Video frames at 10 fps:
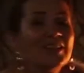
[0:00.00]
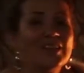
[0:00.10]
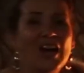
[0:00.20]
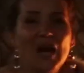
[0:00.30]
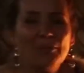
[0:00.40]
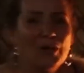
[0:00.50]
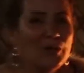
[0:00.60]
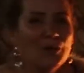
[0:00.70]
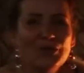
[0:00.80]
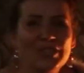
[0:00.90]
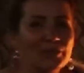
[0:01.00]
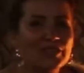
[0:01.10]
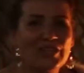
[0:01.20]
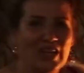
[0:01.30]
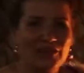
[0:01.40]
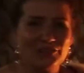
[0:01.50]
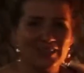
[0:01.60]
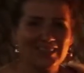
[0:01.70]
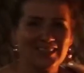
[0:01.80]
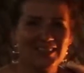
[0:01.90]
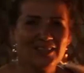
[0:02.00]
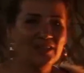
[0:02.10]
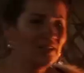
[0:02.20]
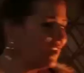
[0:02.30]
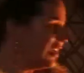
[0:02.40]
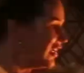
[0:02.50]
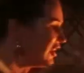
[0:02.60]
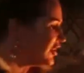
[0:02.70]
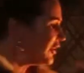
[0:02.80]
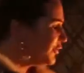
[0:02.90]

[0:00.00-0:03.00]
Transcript: the spirit of fire tells